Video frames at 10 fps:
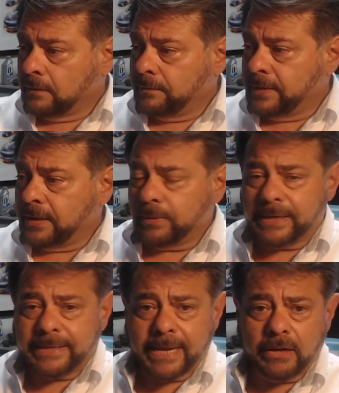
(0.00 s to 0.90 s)
Then we
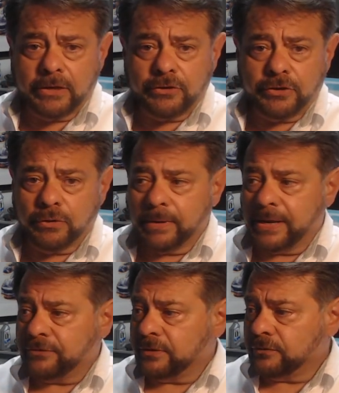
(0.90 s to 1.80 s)
get down into your
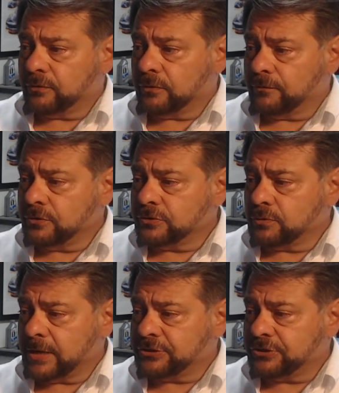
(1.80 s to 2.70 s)
racing. So the first
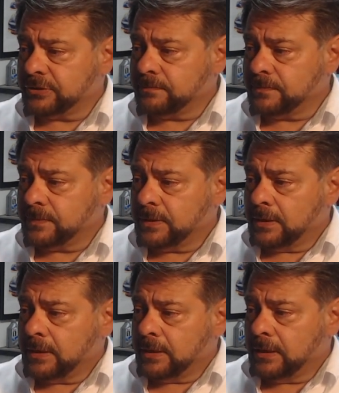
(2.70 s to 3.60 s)
question
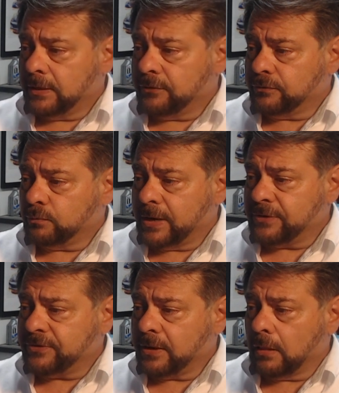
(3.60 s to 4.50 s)
is
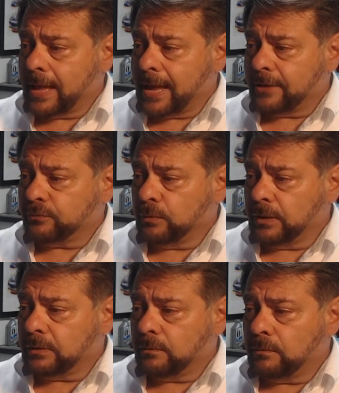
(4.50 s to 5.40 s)
racing class.
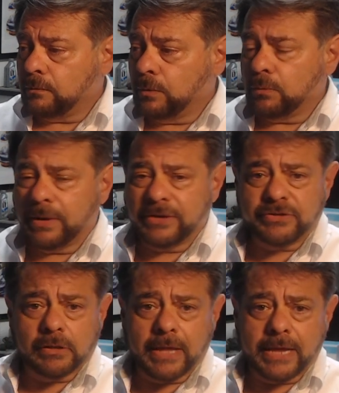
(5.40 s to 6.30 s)
What
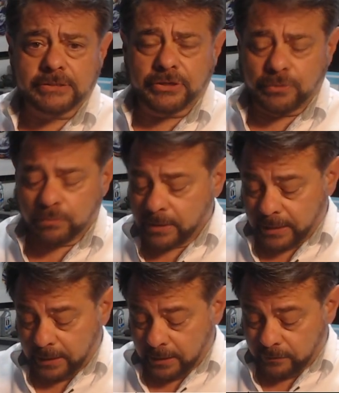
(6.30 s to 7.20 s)
racing class are you
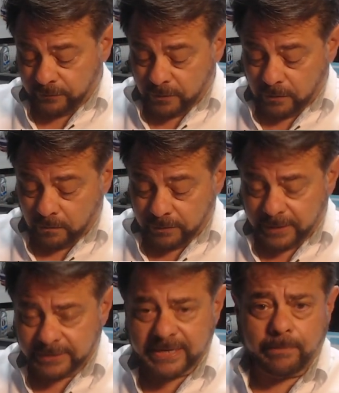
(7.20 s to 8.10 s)
running in? So the
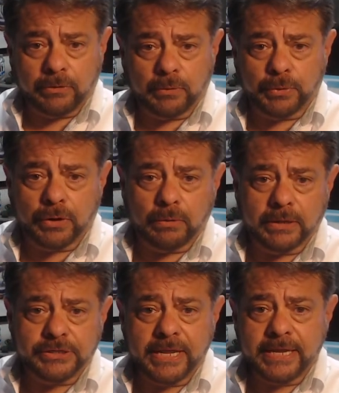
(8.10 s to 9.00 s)
example that we're going to
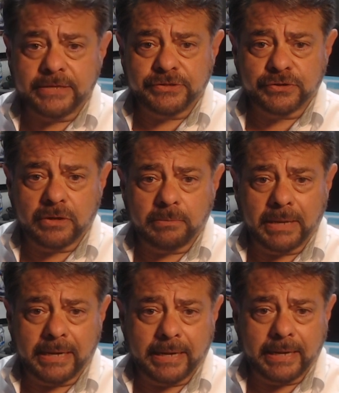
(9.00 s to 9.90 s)
run today is just going to
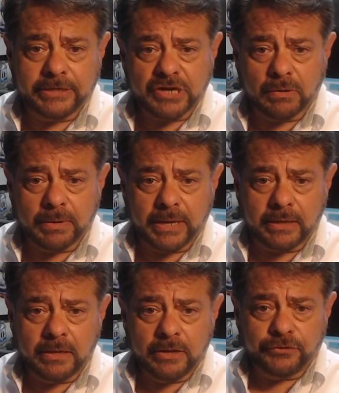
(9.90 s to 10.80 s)
be an
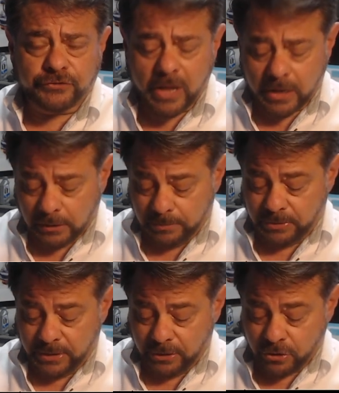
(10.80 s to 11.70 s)
NHRA stock
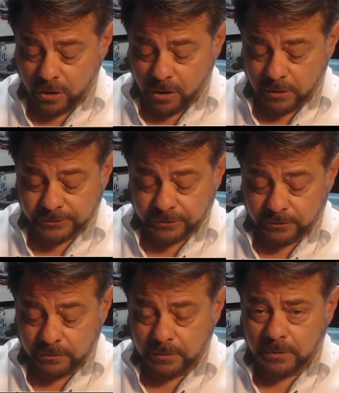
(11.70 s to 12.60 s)
eliminator car.
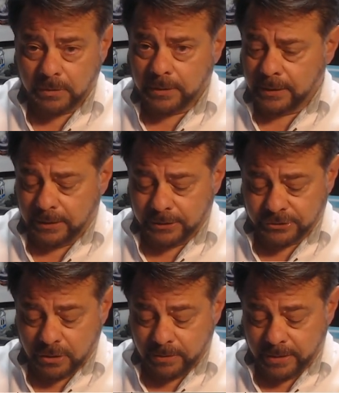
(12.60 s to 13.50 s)
So
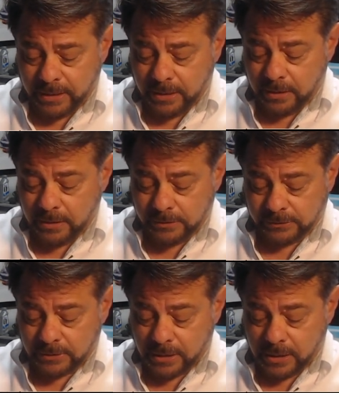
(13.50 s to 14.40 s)
NHRA
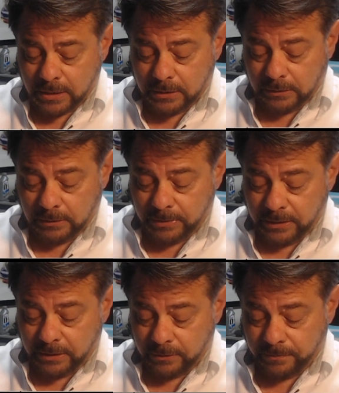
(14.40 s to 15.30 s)
stock
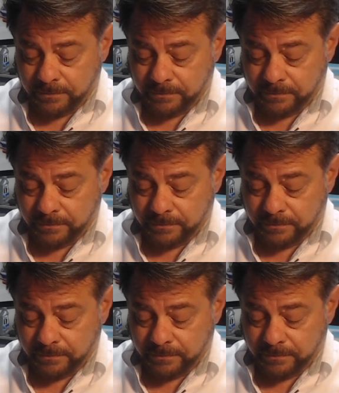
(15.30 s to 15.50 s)
eliminator.